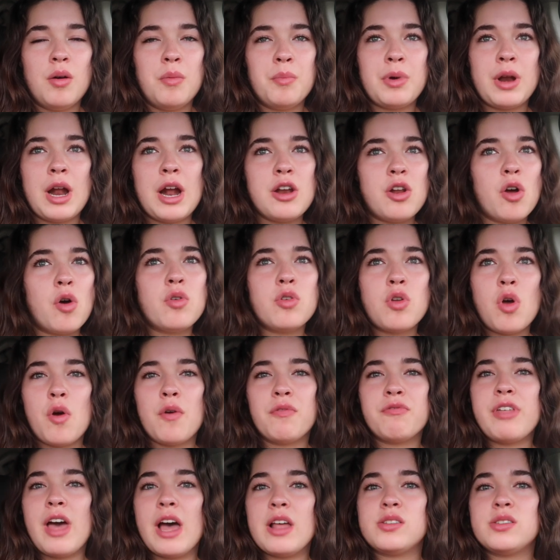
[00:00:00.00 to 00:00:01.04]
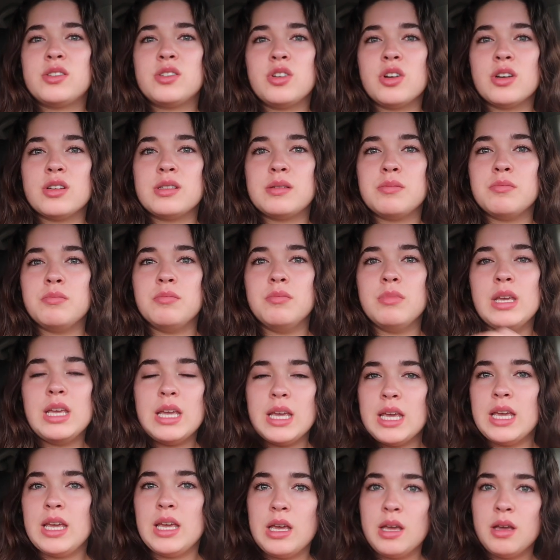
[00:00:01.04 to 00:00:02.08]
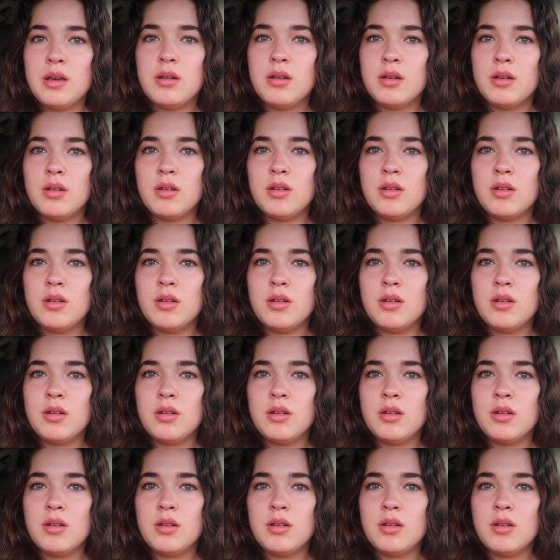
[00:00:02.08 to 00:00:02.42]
But I don't know if that's just me